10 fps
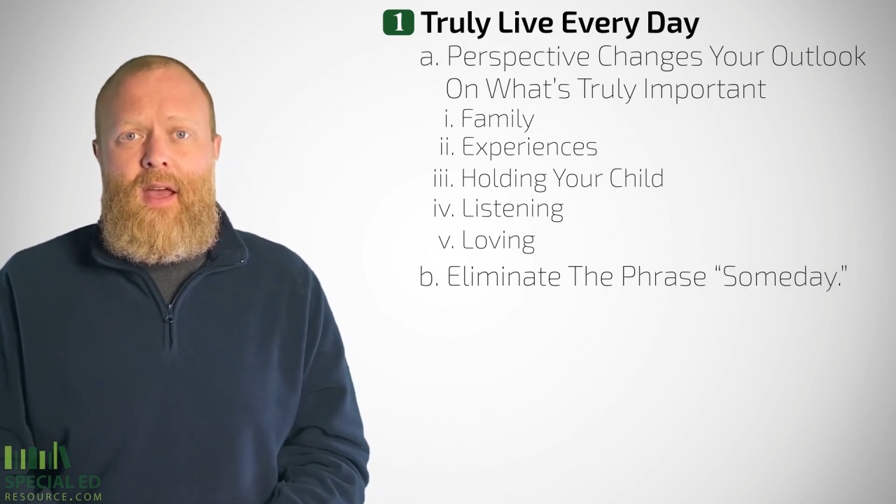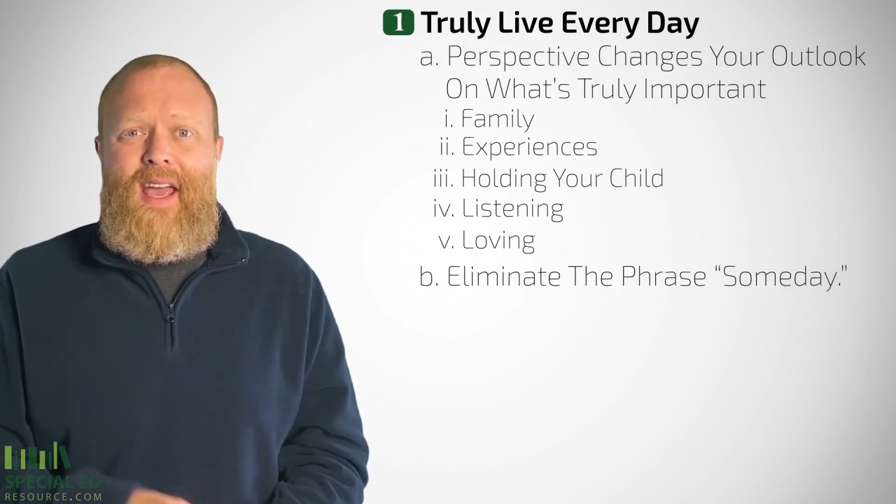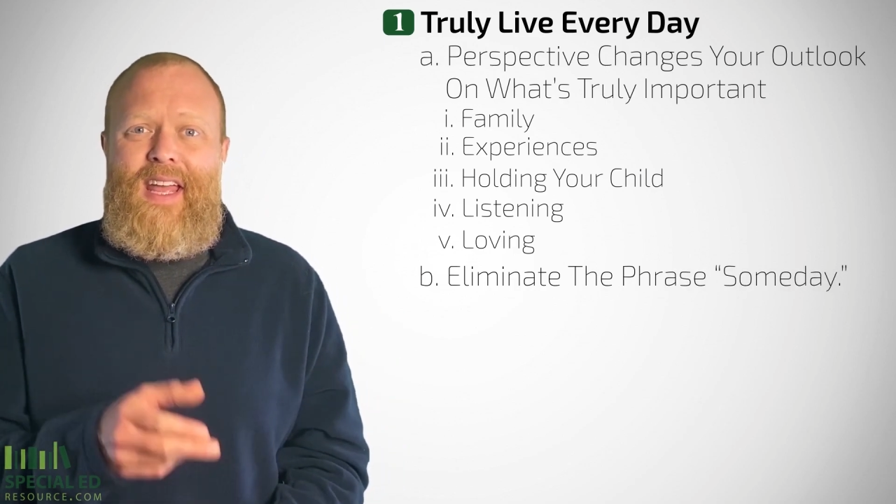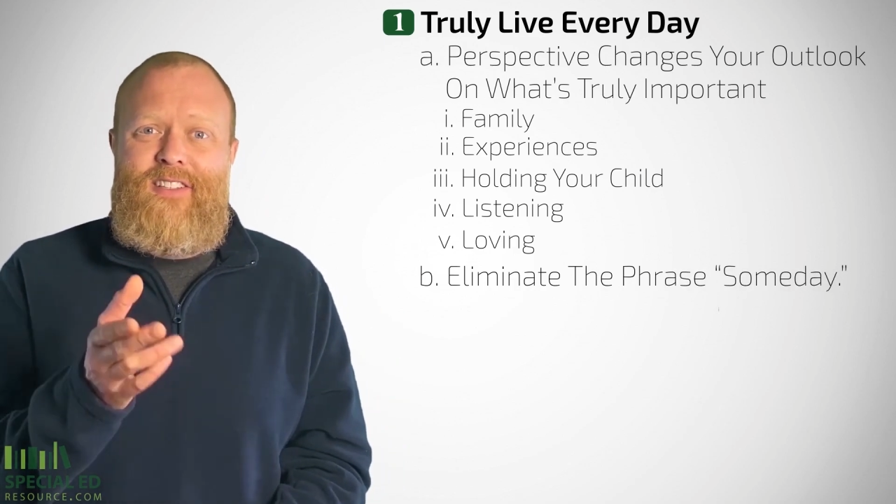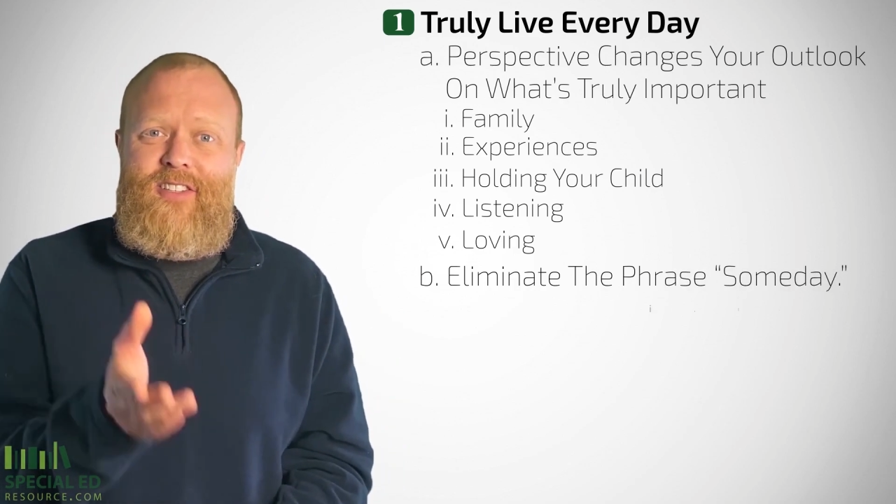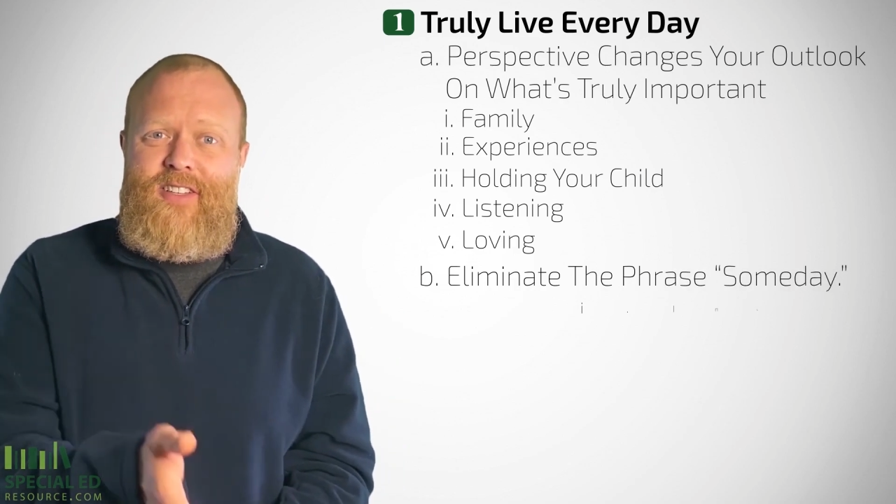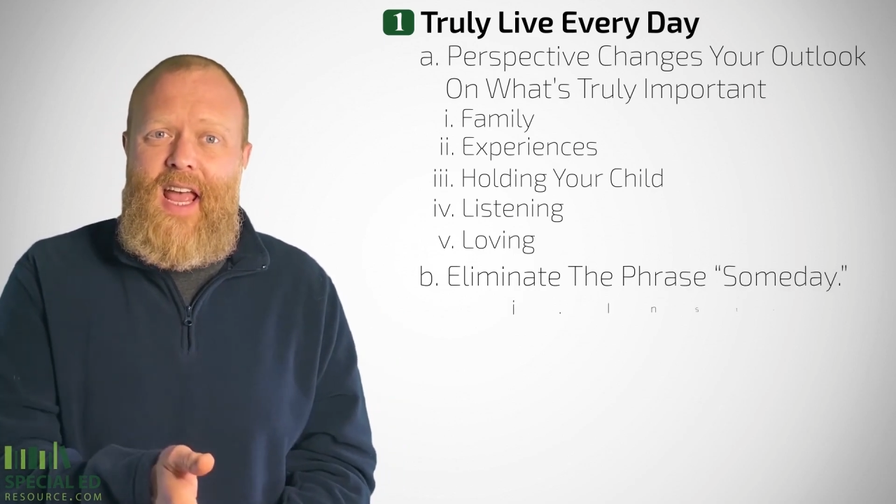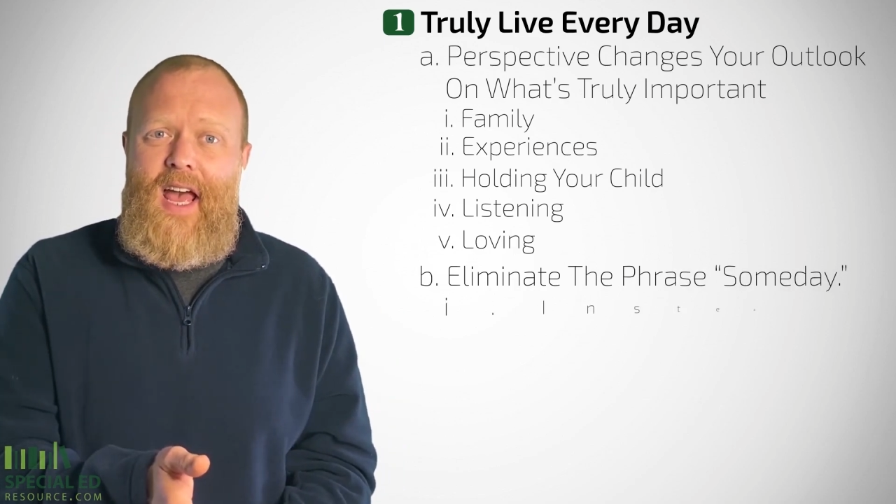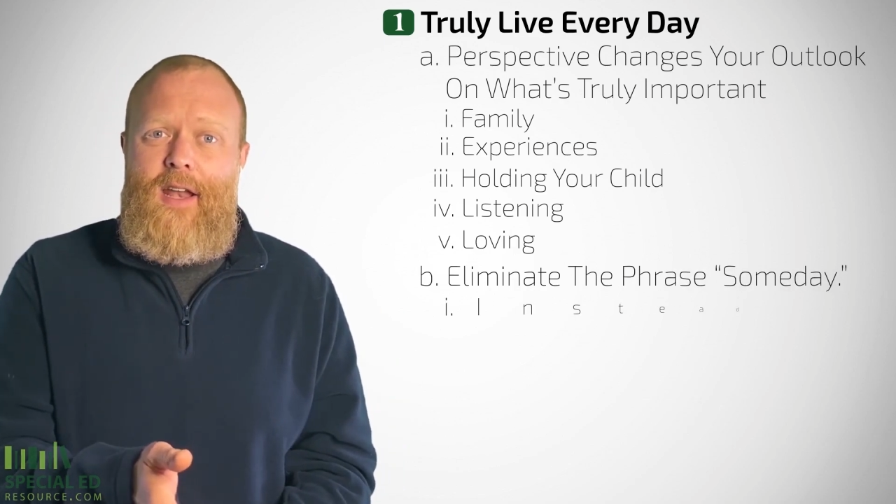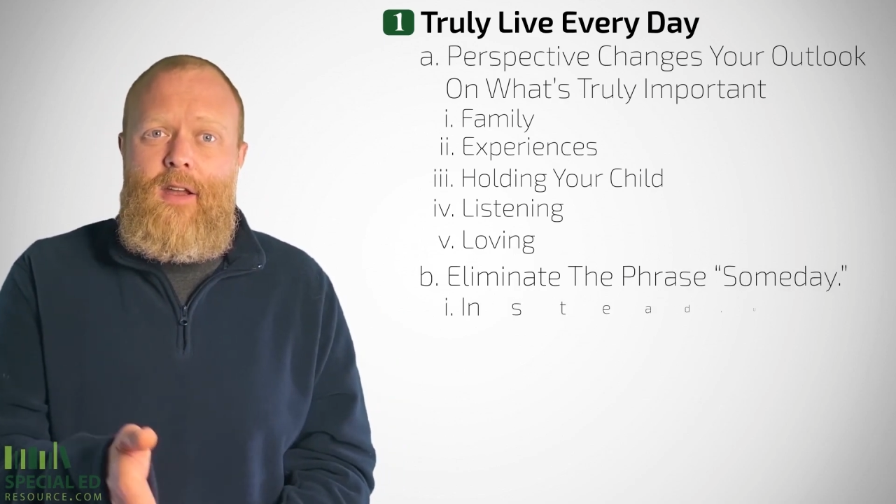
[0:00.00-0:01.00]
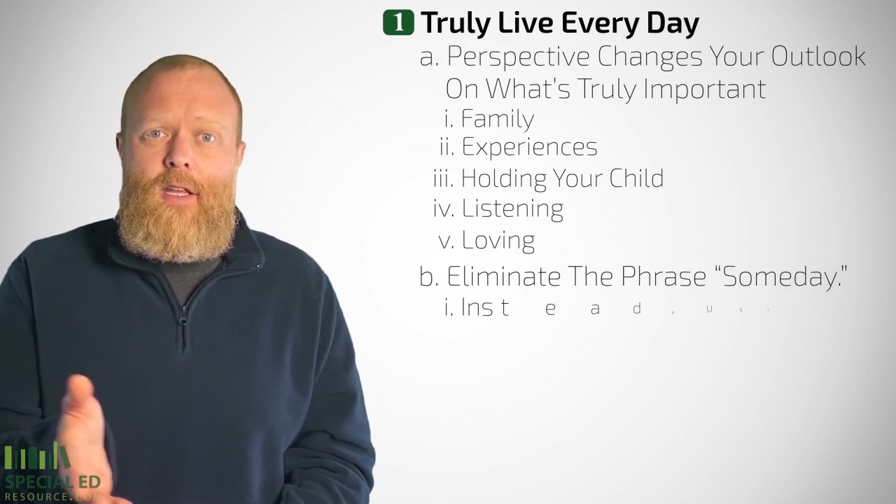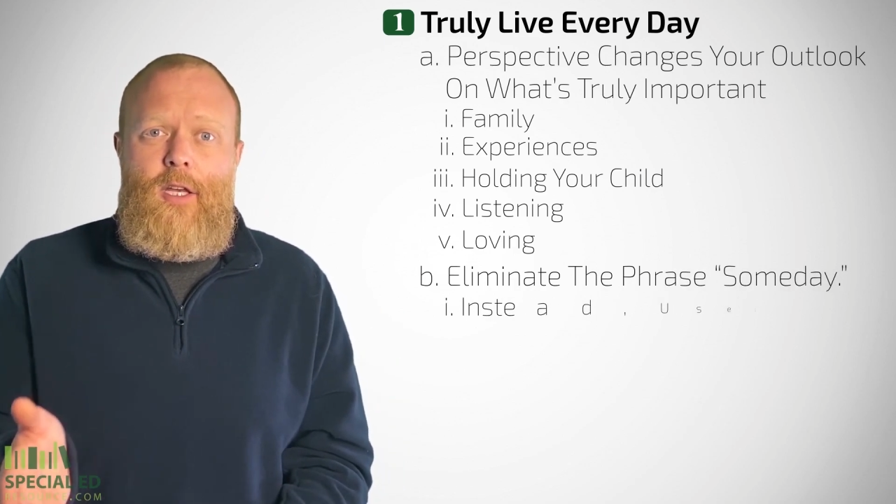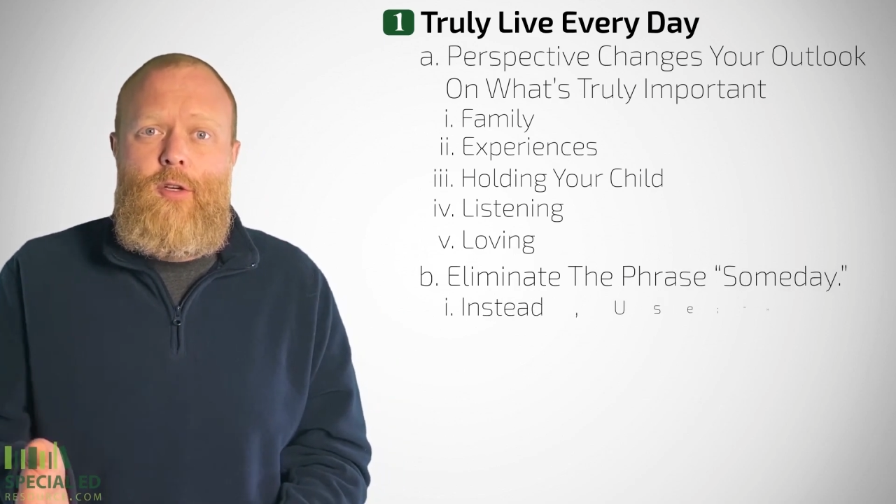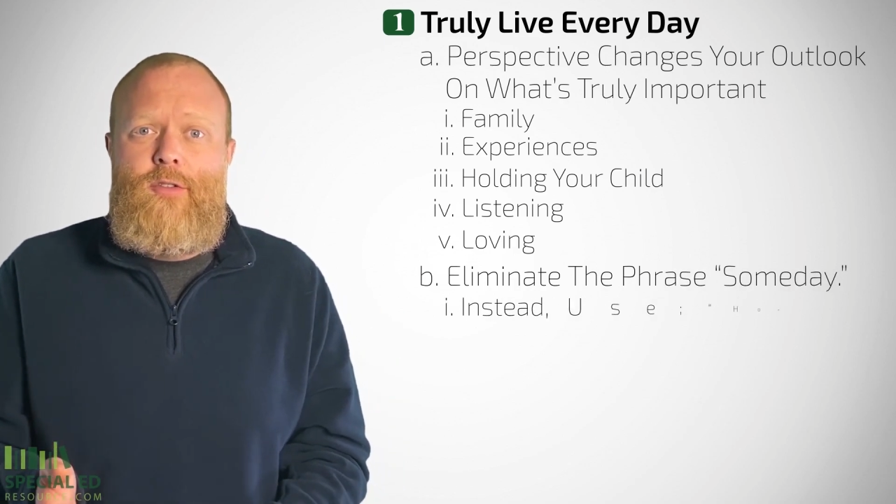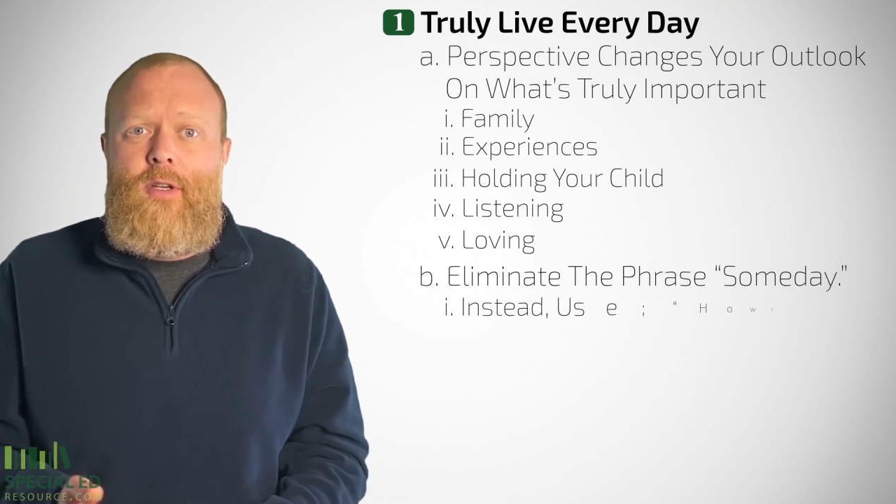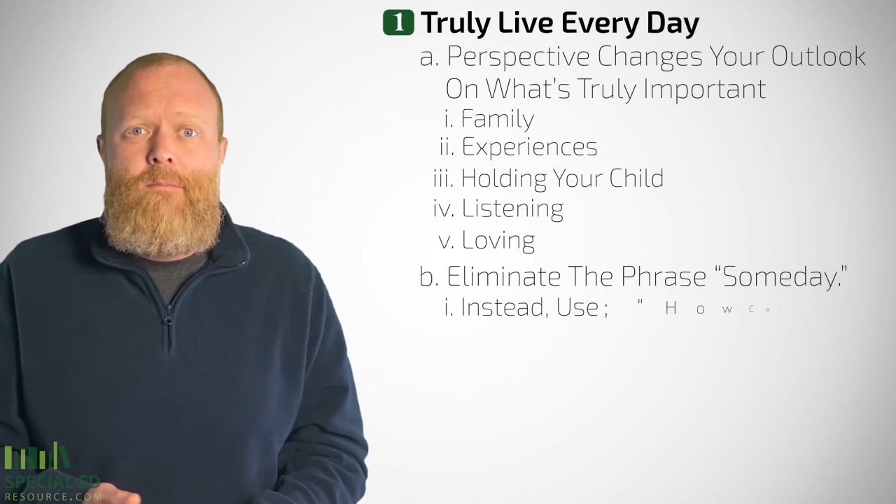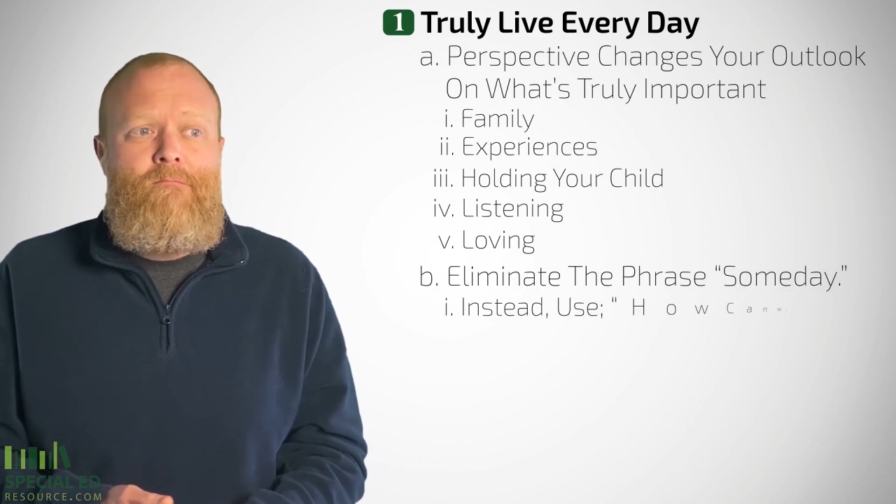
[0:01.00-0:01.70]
Instead, use